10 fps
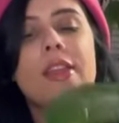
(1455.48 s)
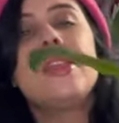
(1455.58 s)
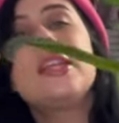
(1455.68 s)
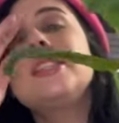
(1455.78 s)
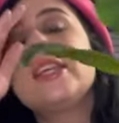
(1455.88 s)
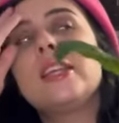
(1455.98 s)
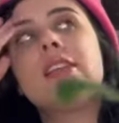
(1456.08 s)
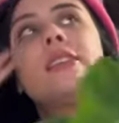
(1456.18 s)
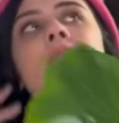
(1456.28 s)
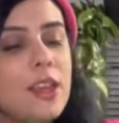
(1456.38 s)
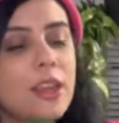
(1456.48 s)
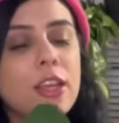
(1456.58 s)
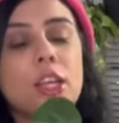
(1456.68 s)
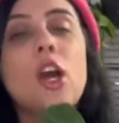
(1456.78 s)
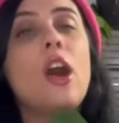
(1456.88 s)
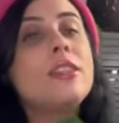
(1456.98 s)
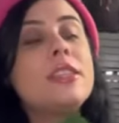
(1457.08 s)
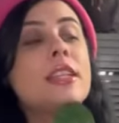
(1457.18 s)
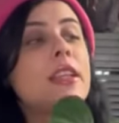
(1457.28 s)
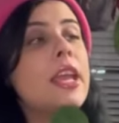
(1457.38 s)
This is
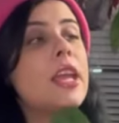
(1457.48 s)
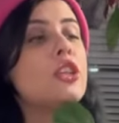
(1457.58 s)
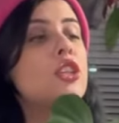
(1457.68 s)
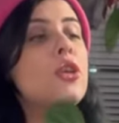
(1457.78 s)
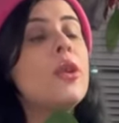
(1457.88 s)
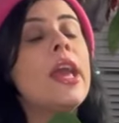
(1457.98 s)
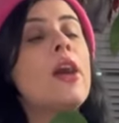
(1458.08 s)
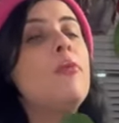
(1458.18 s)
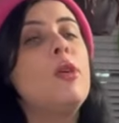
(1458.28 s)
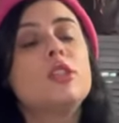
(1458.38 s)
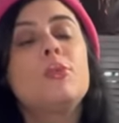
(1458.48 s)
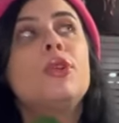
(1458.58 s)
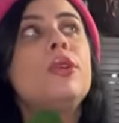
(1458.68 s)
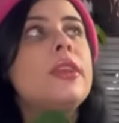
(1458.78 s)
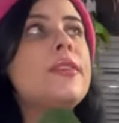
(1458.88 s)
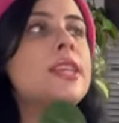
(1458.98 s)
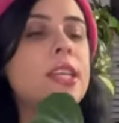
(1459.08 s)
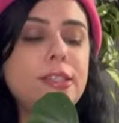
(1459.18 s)
constantly shooting out multiple new leaves at a